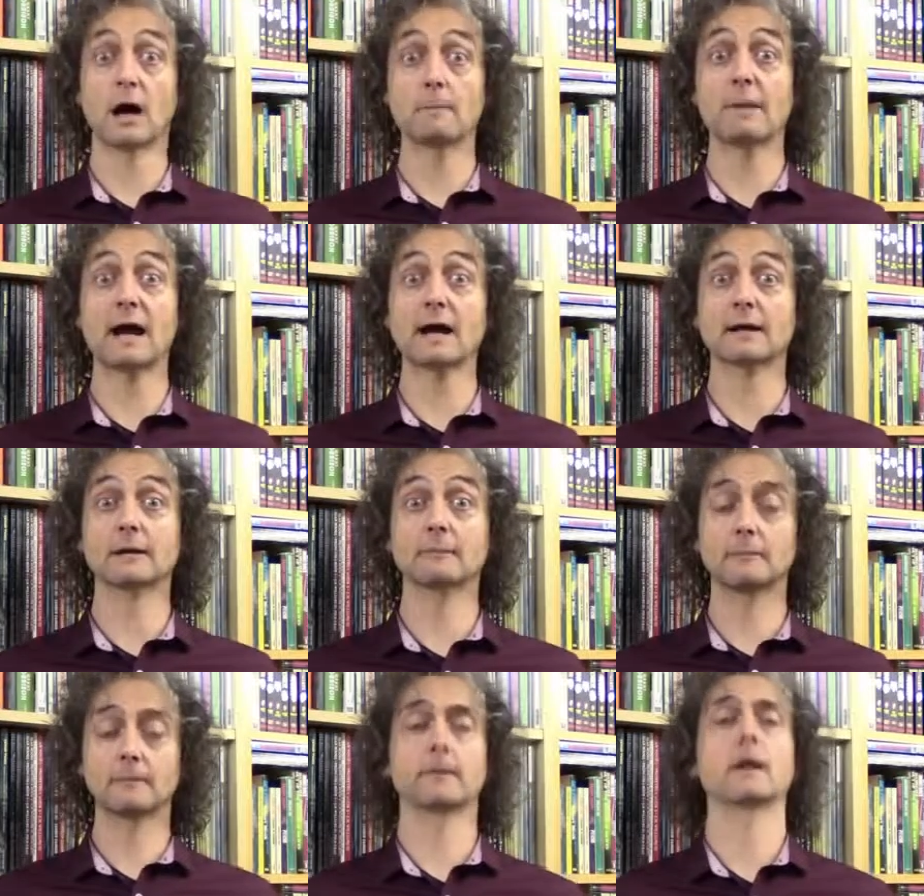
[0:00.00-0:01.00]
I'm back!
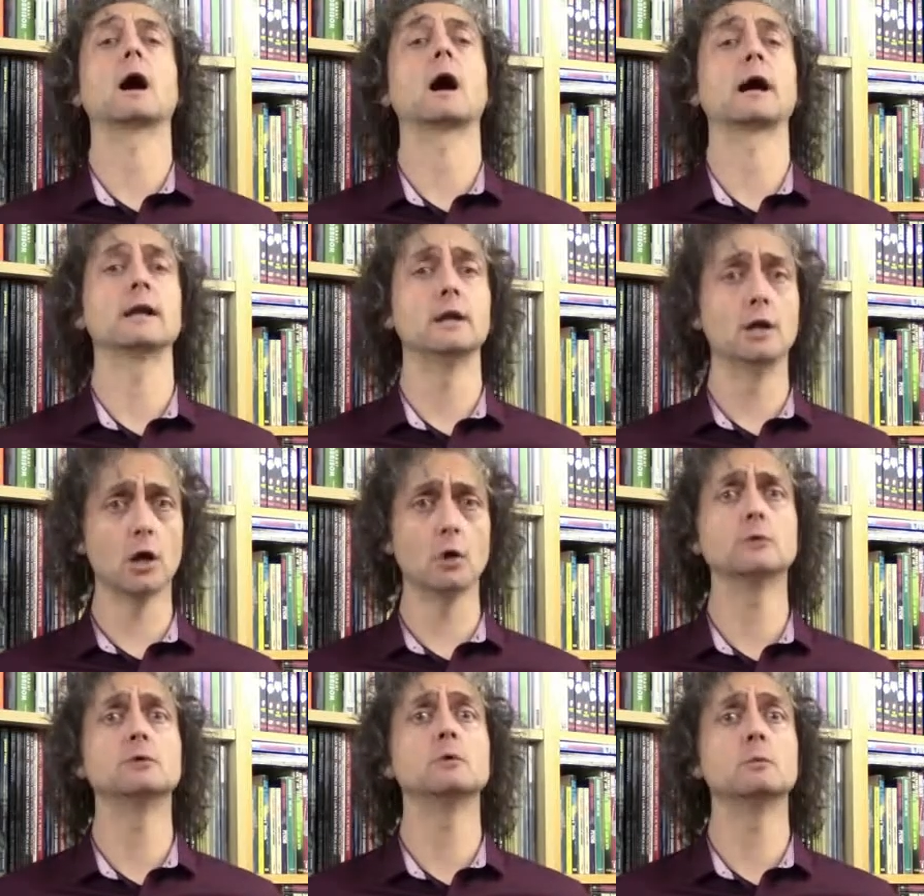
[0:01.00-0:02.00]
I
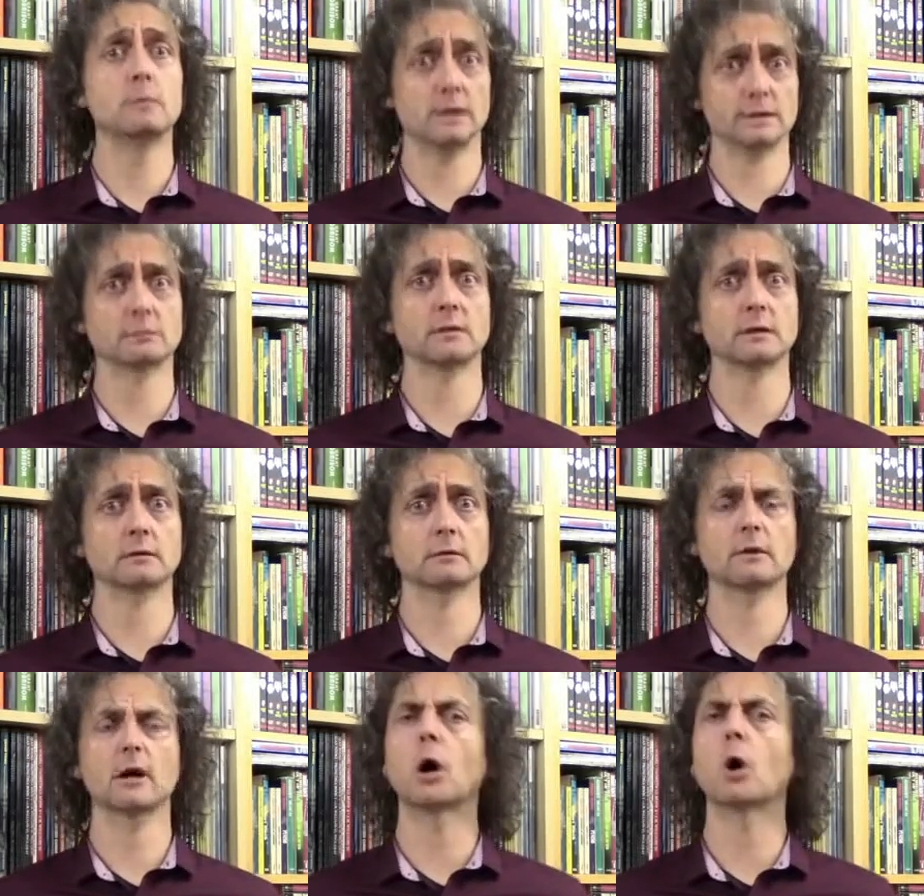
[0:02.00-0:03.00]
know you miss me.
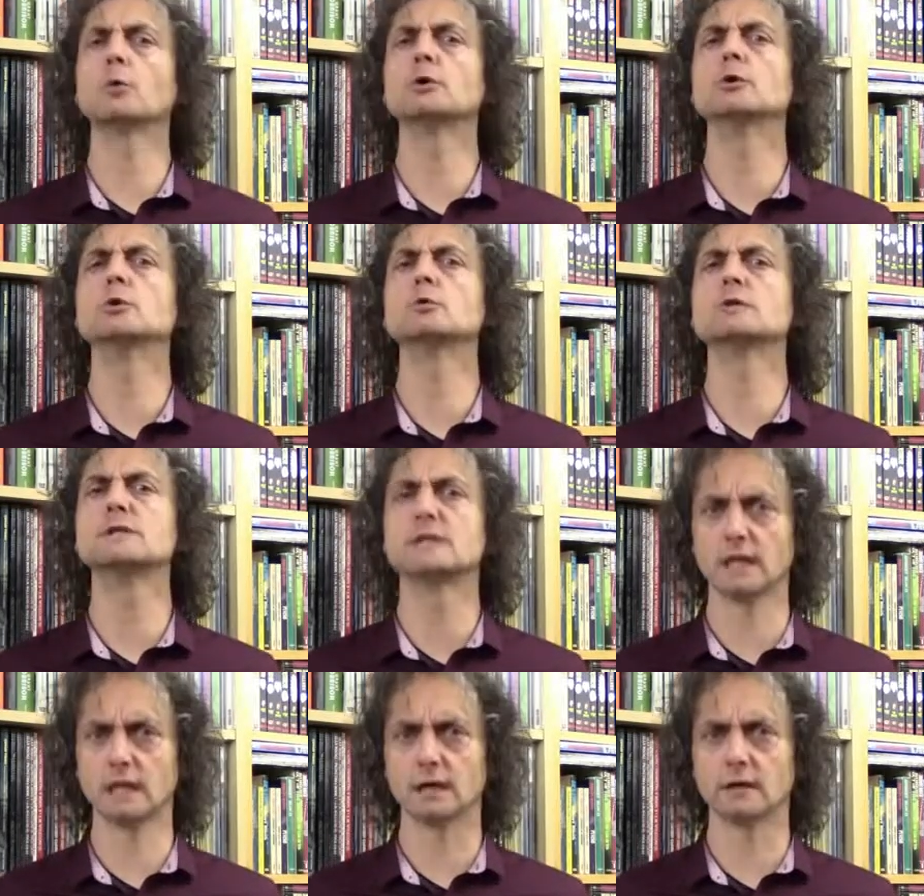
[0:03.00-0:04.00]
Oh, you
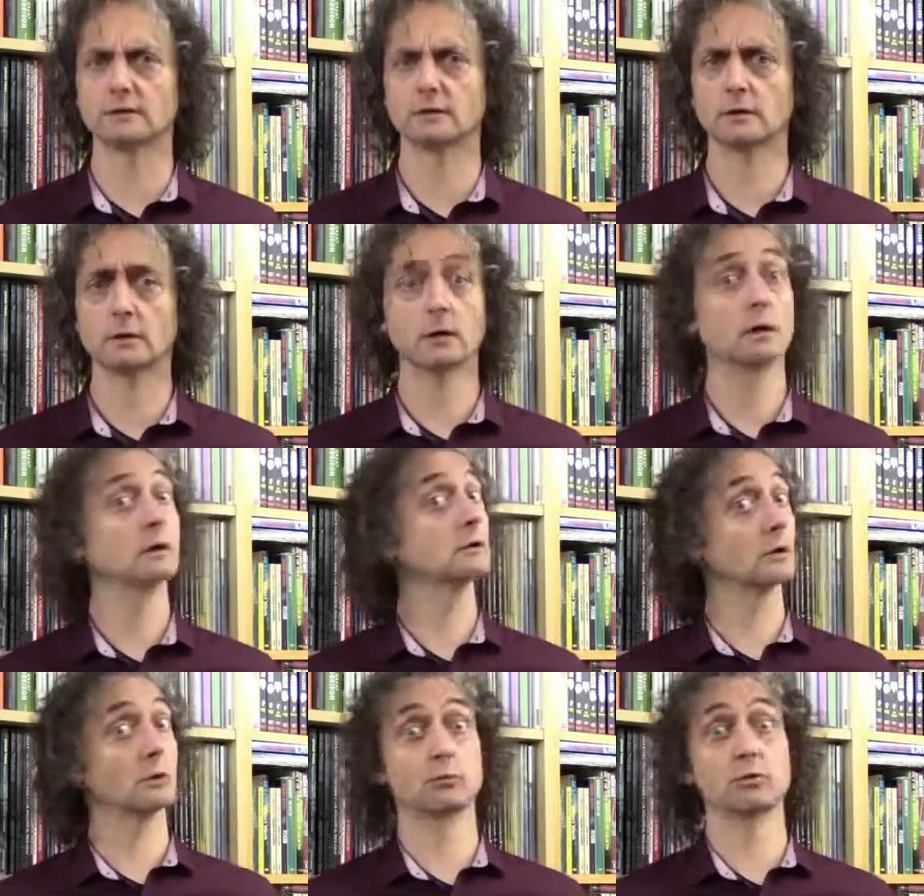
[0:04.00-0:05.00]
did.
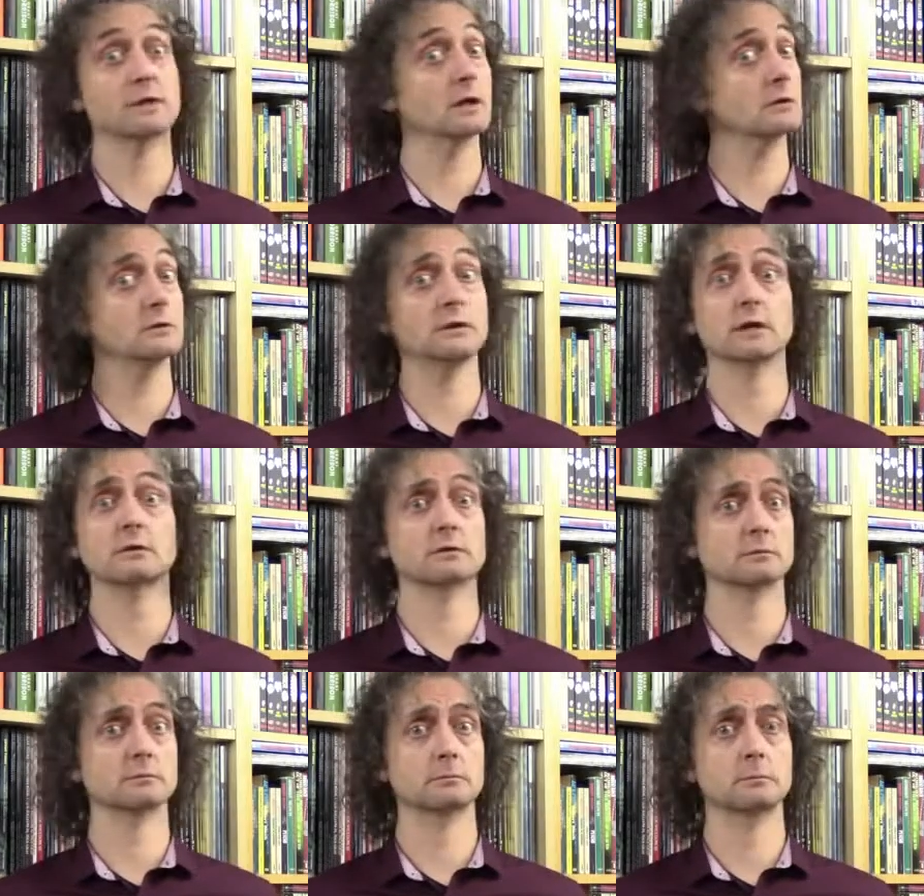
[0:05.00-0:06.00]
Don't pretend you
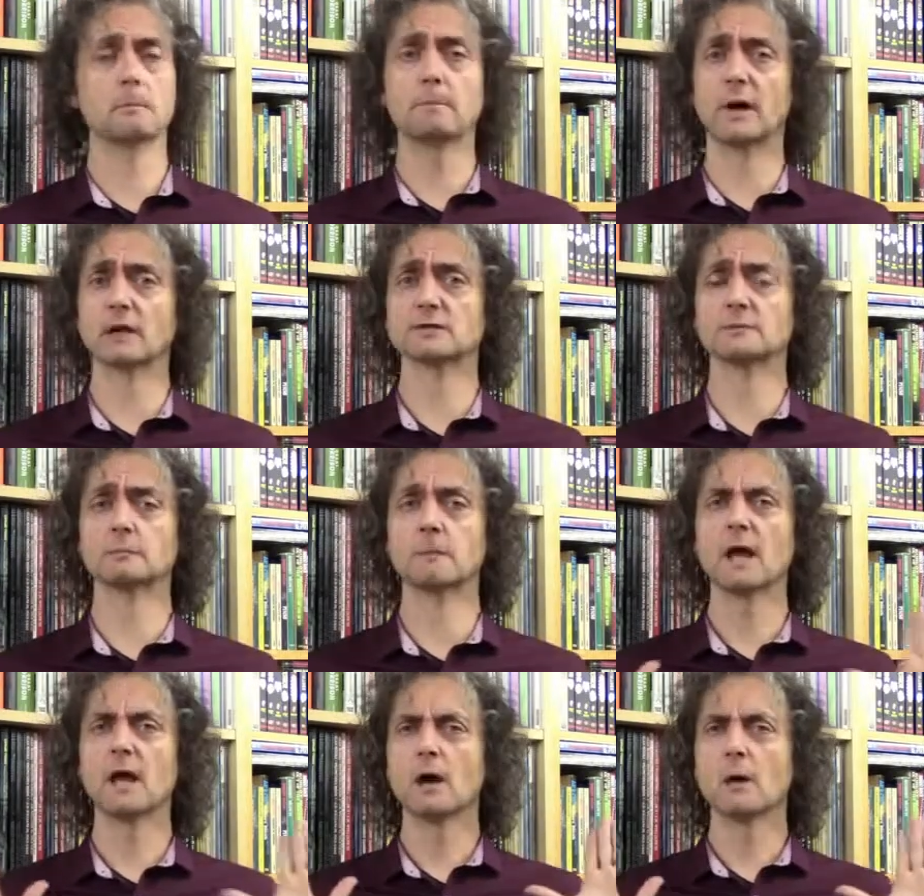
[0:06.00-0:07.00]
didn't. But,
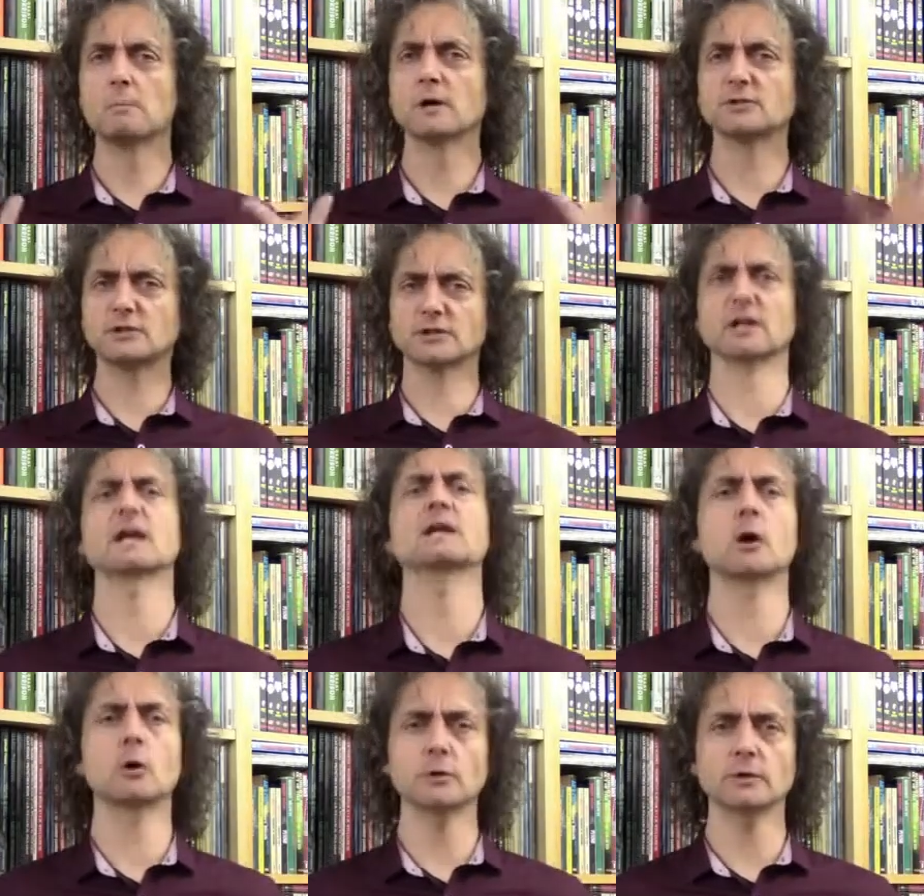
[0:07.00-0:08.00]
much as I
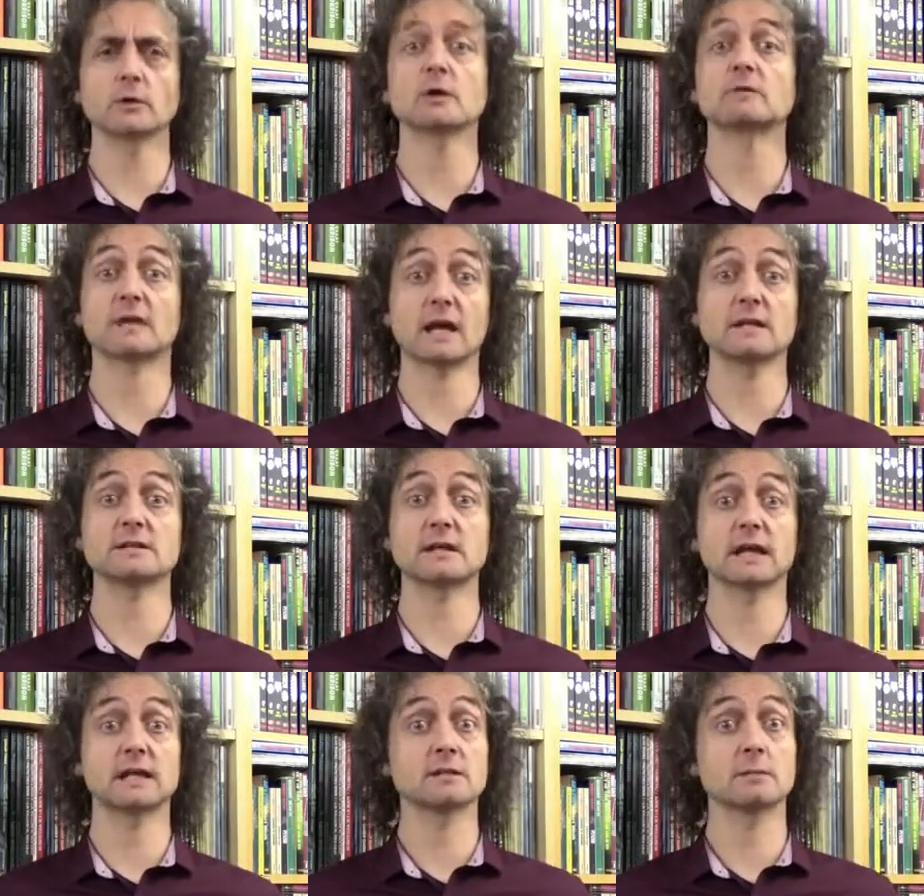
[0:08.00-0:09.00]
know you love
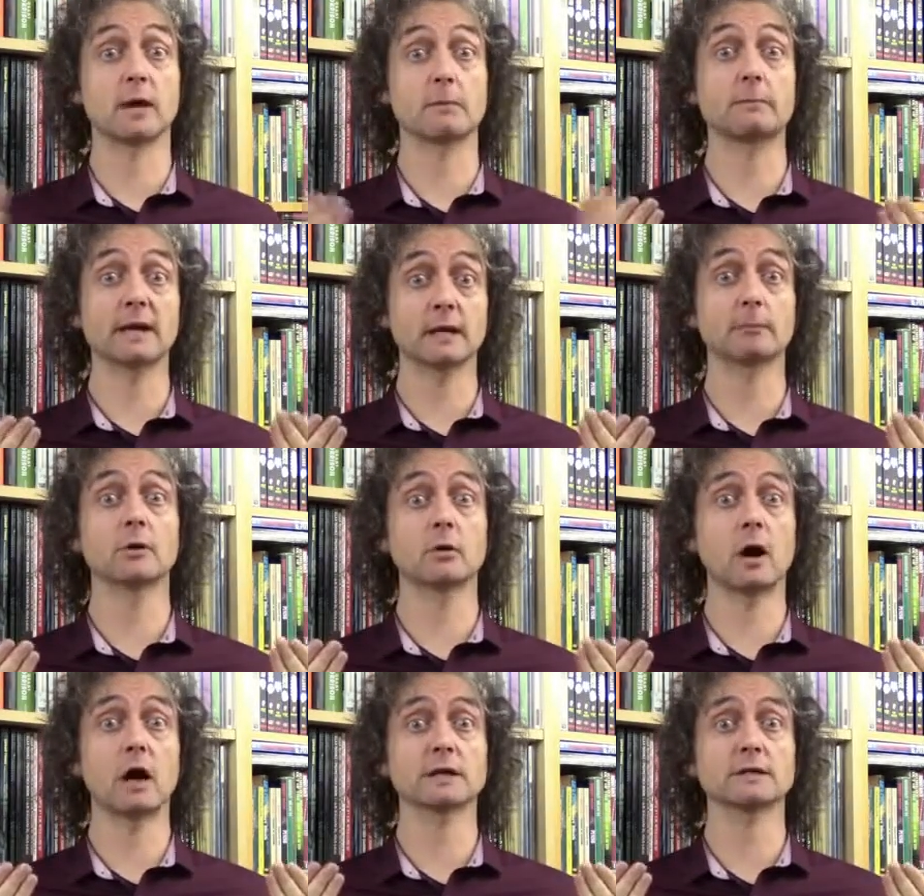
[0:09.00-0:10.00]
gazing into my big
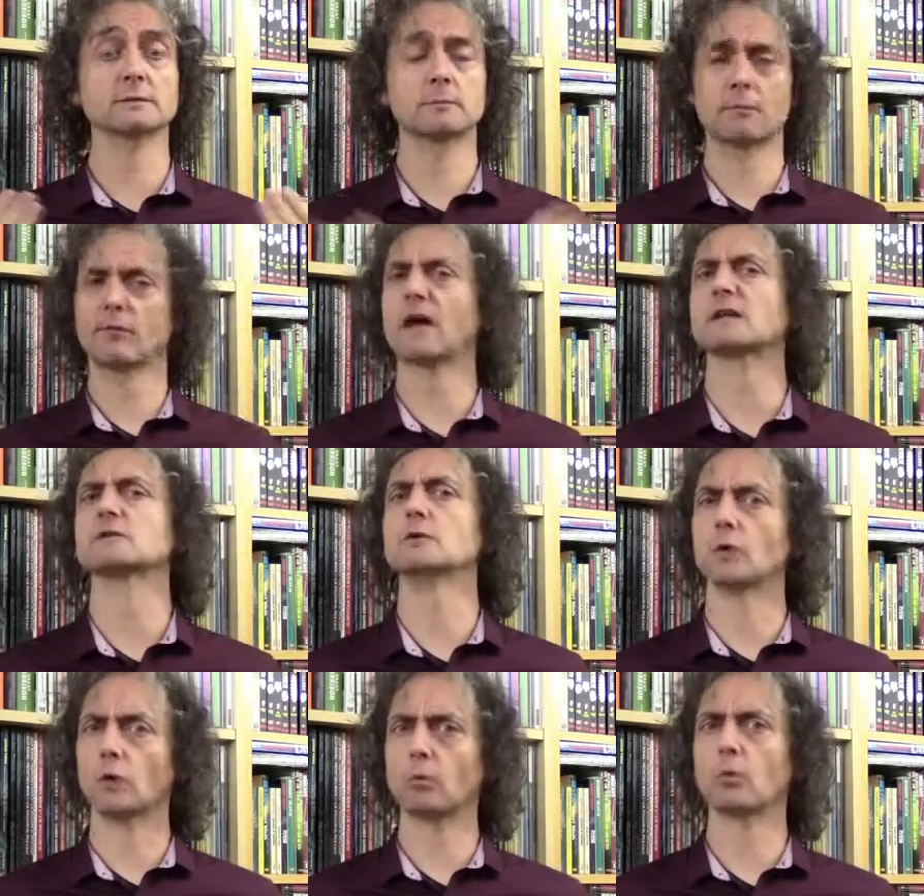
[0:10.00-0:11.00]
blue eyes, that's
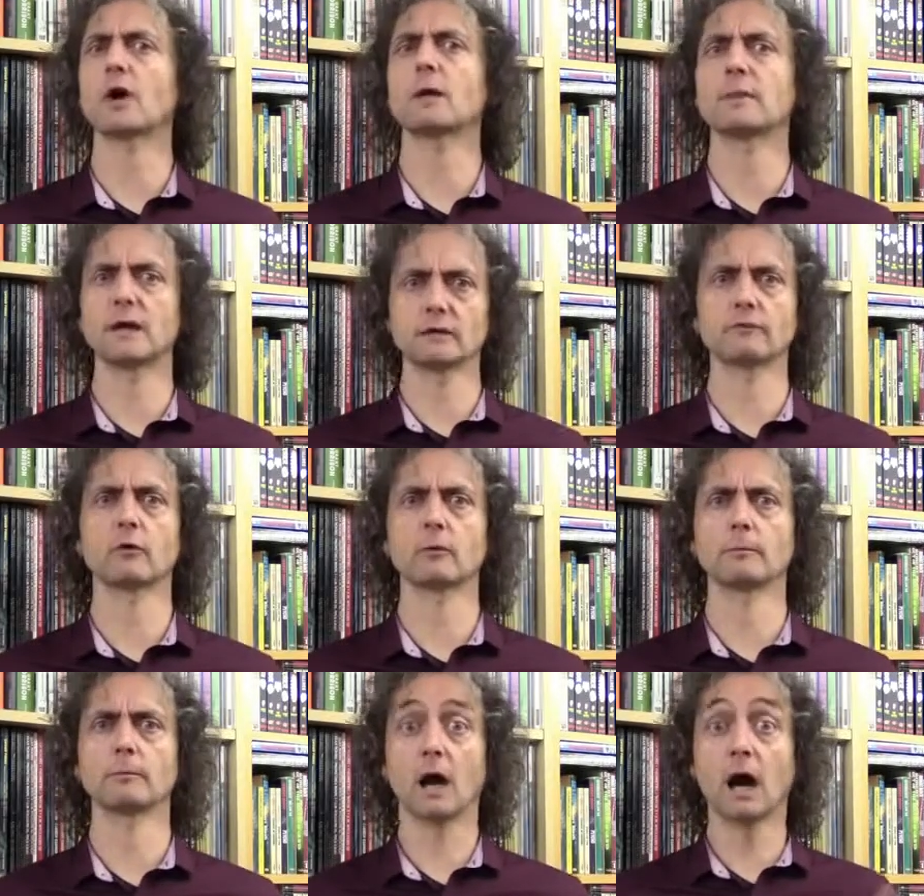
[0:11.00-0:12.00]
not what I'm here for.